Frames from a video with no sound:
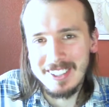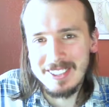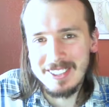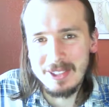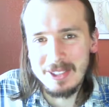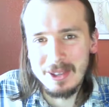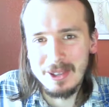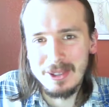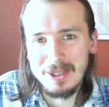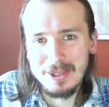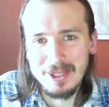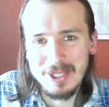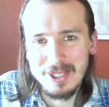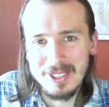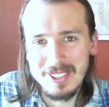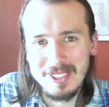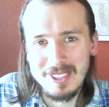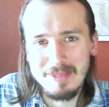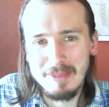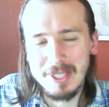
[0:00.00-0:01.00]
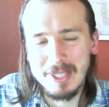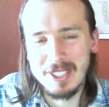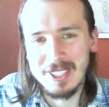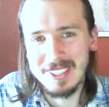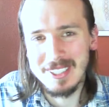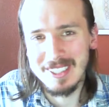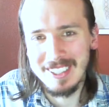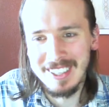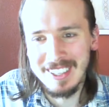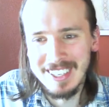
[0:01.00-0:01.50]
so just be
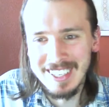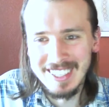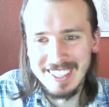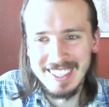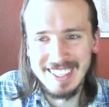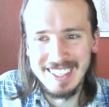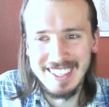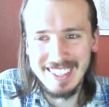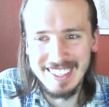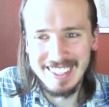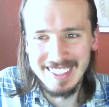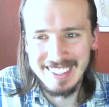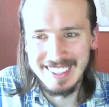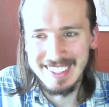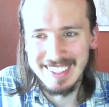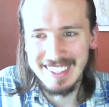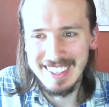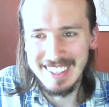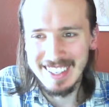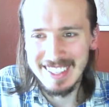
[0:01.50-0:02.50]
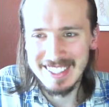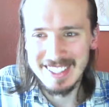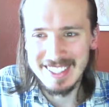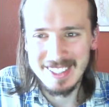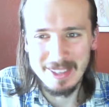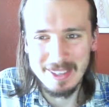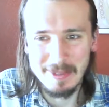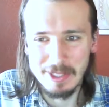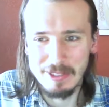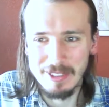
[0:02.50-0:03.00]
gentle. It's
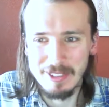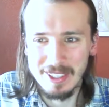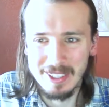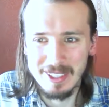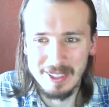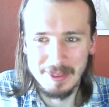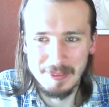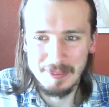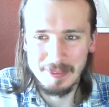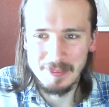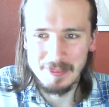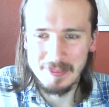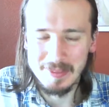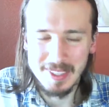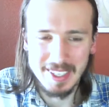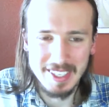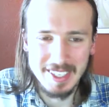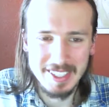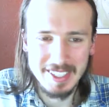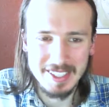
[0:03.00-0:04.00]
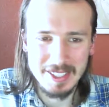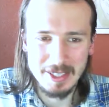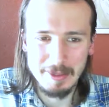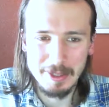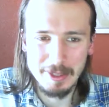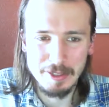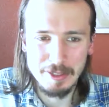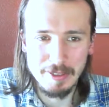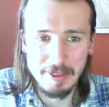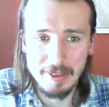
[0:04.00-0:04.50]
so much fun though. It's so
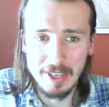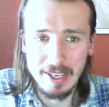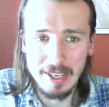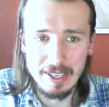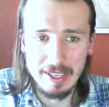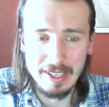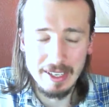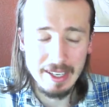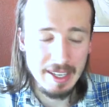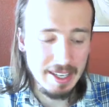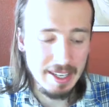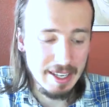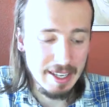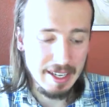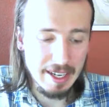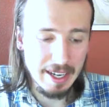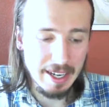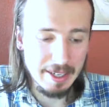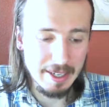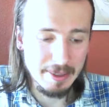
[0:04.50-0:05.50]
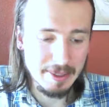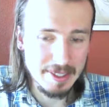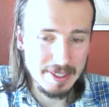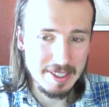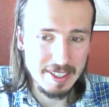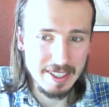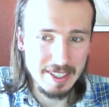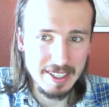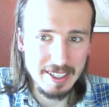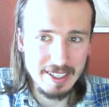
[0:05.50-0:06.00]
much fun writing. I will
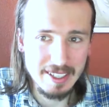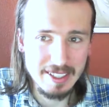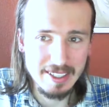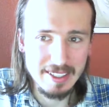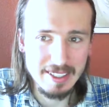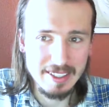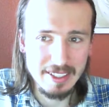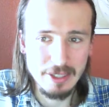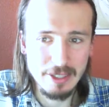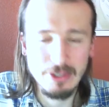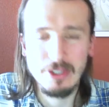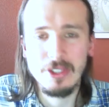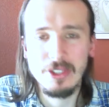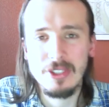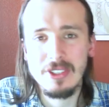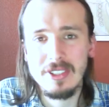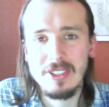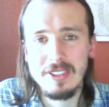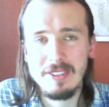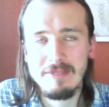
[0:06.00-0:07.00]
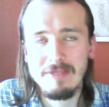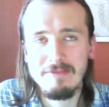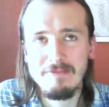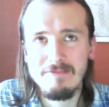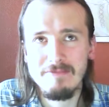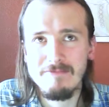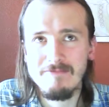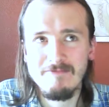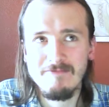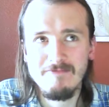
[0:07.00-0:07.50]
say that there's just,
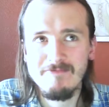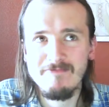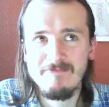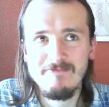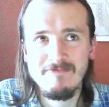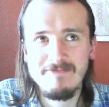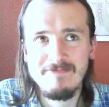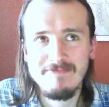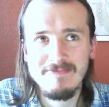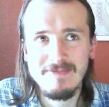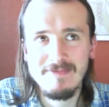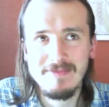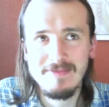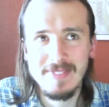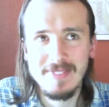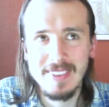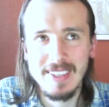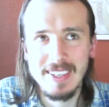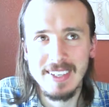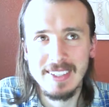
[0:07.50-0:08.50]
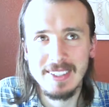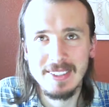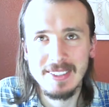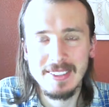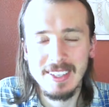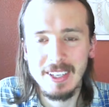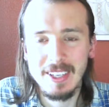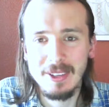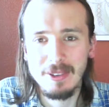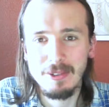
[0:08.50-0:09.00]
I don't
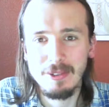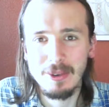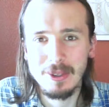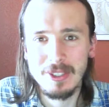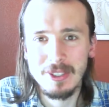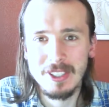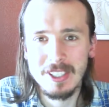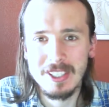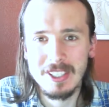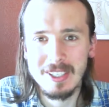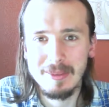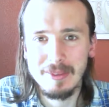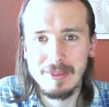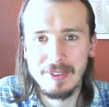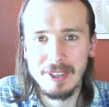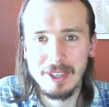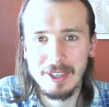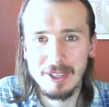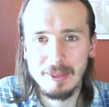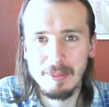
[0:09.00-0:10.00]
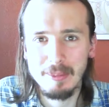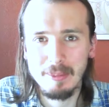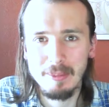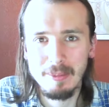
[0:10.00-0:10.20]
know, I look forward to this time of year